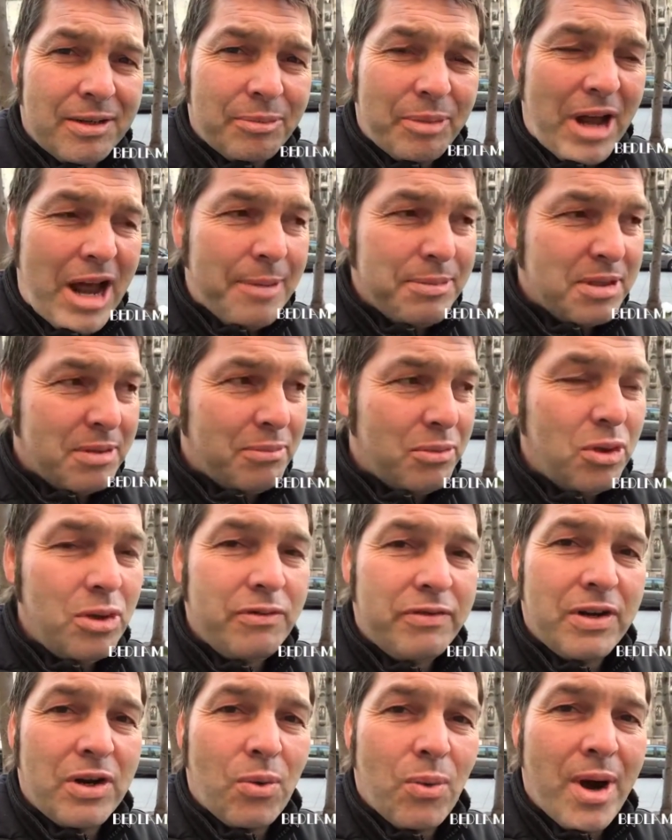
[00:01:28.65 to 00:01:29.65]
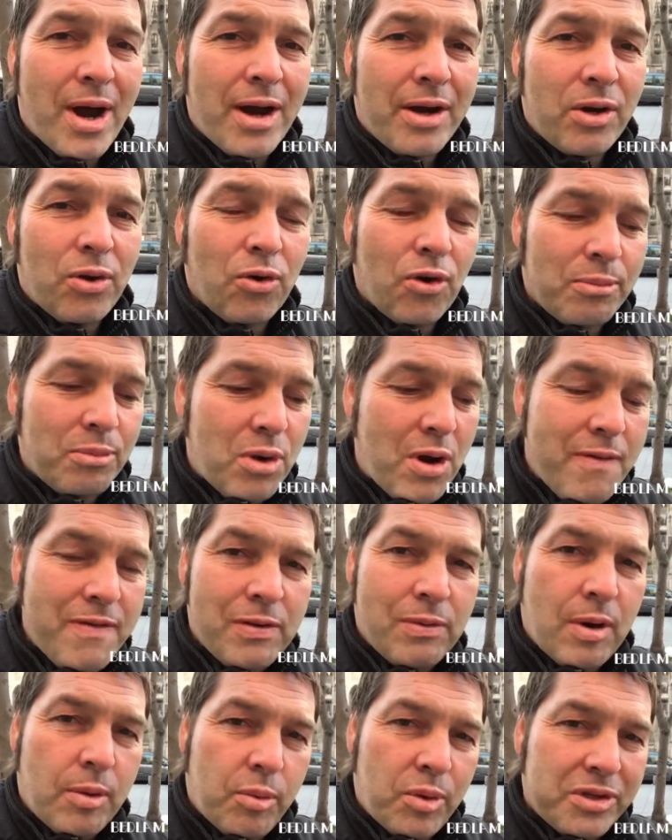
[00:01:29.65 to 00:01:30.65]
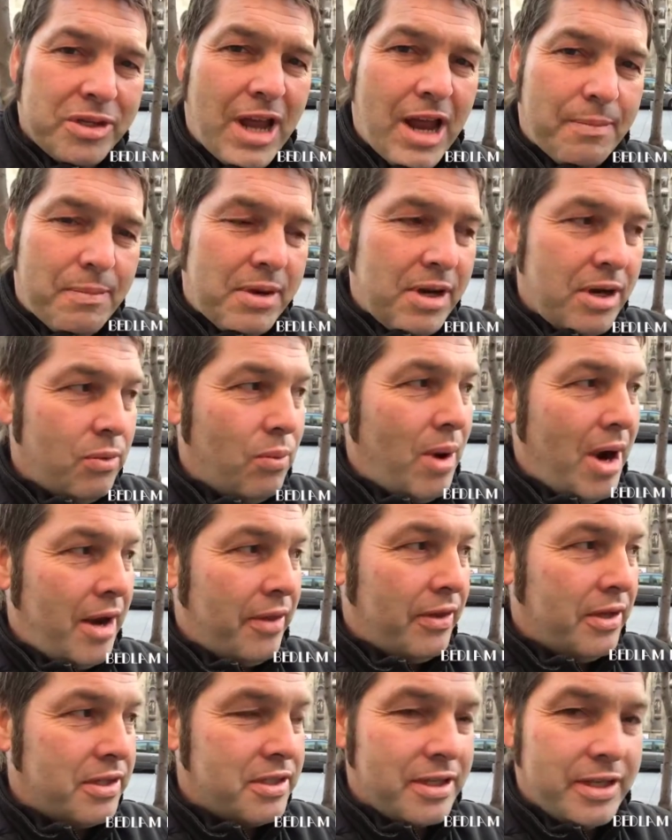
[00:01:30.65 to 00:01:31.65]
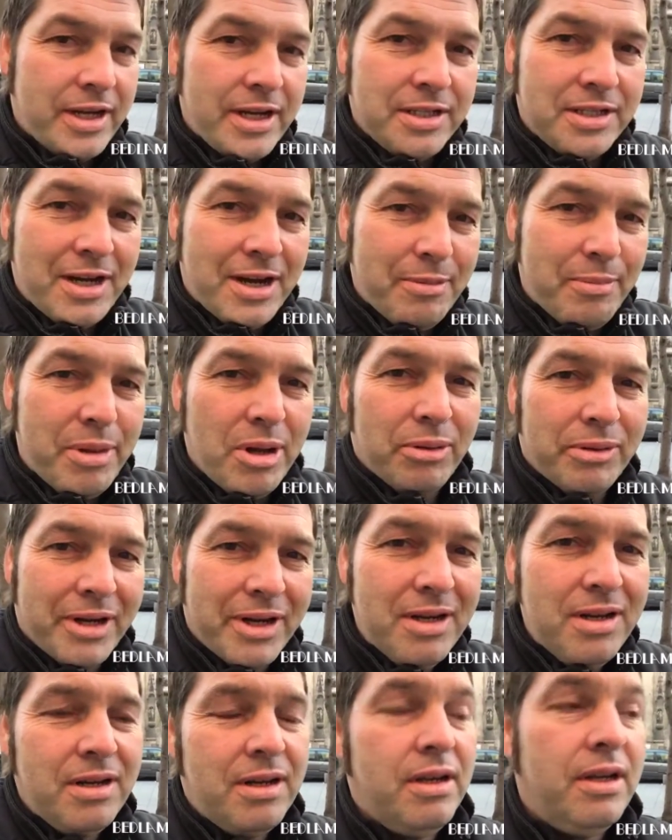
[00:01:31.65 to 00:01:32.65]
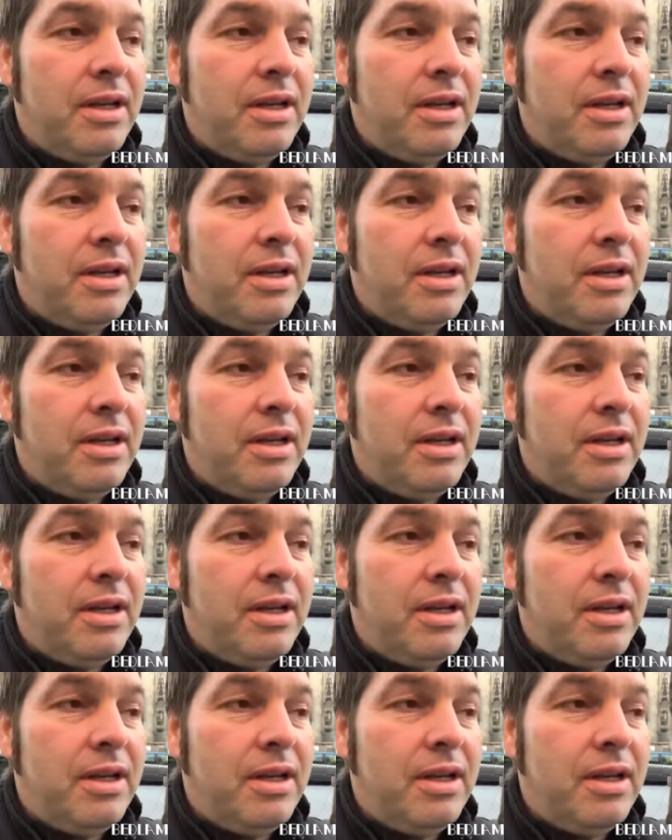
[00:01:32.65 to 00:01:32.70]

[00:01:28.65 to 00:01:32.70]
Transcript: perhaps a moving one, or a moving one would take me to one that is in a building.